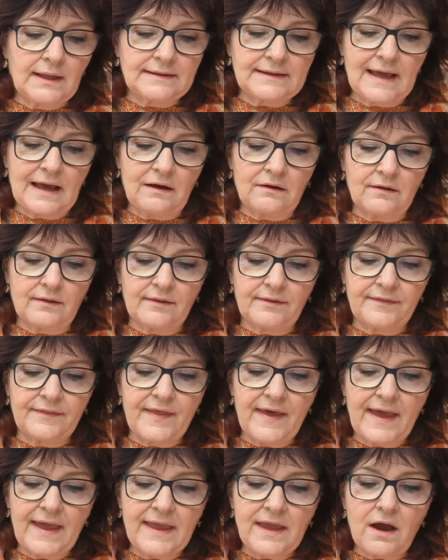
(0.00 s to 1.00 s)
Now,
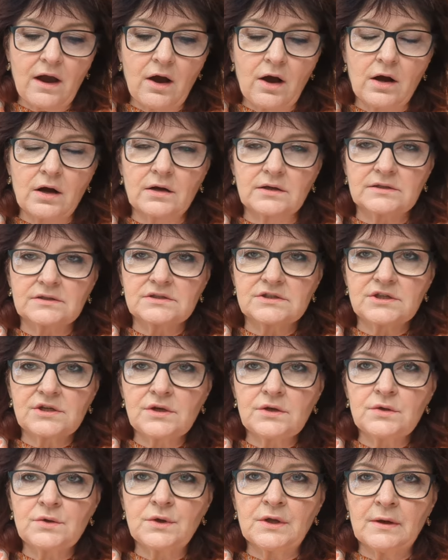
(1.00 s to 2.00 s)
they are
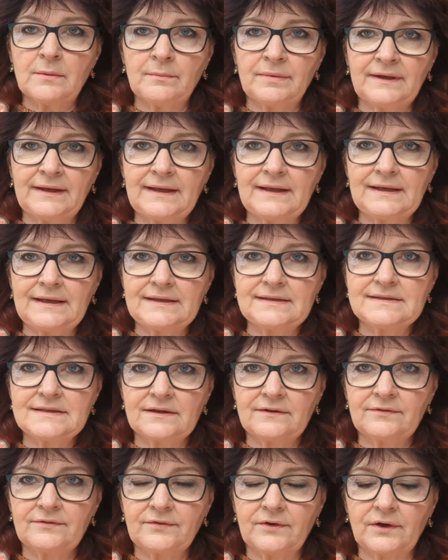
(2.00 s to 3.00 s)
two completely
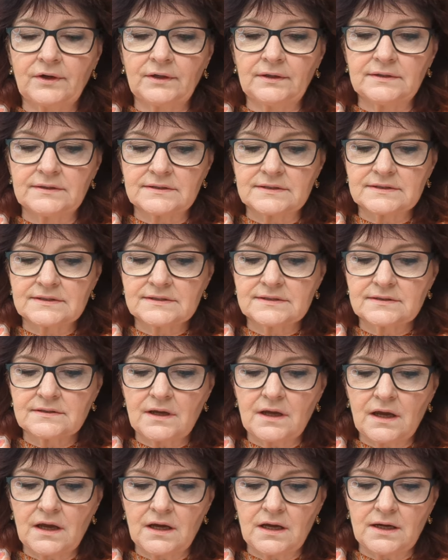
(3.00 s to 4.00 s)
different
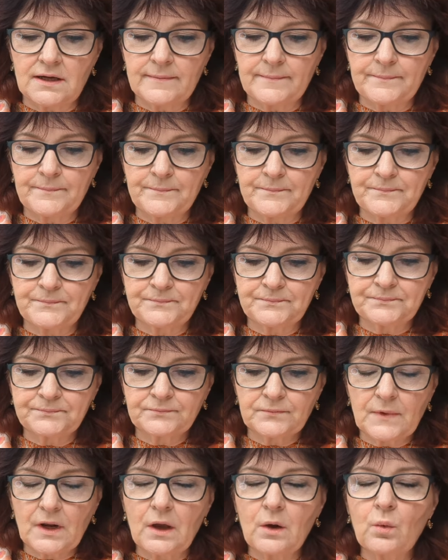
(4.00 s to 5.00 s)

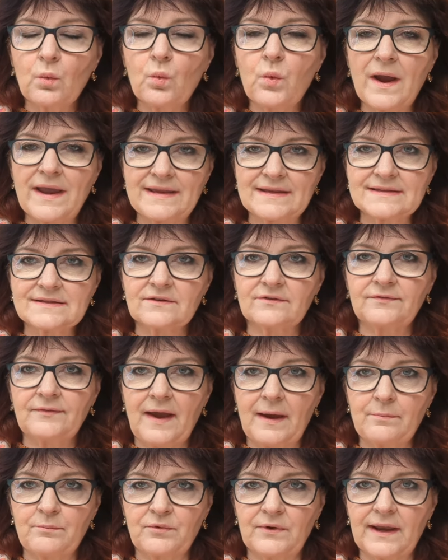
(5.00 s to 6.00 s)
weights of
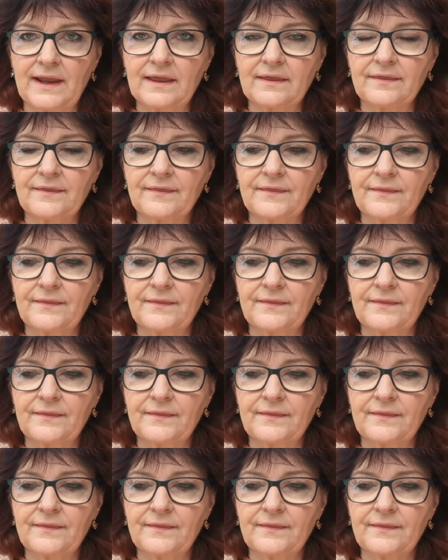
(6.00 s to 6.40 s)
fabric.